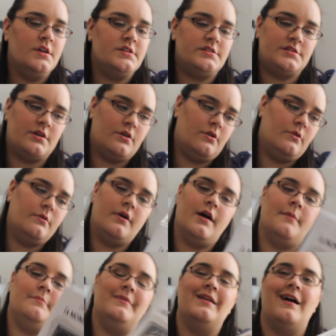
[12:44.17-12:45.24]
so
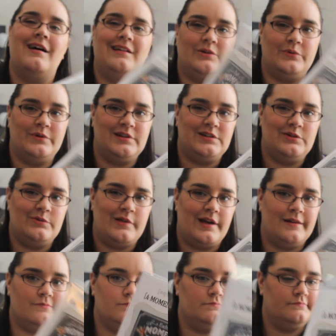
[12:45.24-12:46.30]
I'm not going to do
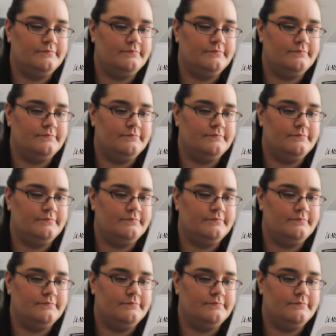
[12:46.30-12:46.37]
that.